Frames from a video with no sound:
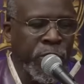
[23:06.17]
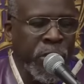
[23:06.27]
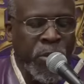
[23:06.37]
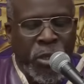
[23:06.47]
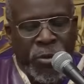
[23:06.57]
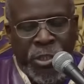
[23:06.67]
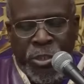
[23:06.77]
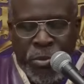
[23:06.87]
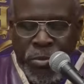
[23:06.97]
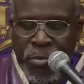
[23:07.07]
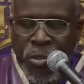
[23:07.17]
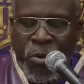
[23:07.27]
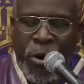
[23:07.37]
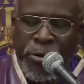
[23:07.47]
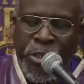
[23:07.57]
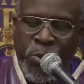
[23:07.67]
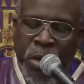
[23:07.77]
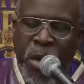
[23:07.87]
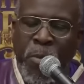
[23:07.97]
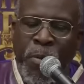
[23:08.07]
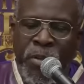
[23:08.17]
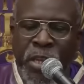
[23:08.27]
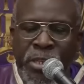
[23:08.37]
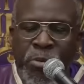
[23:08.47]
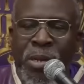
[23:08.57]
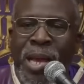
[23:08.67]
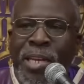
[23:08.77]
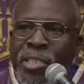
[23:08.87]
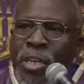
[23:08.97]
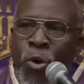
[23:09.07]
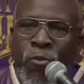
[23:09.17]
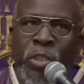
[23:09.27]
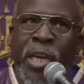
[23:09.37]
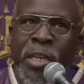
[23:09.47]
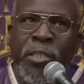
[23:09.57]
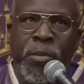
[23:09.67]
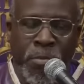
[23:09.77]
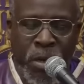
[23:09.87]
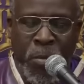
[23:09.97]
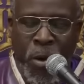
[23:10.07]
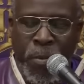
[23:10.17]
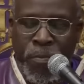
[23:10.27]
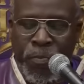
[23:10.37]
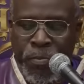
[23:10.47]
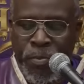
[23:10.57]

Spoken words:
Verse number 32. So curses will come upon the Israelites and overtake them. Come on.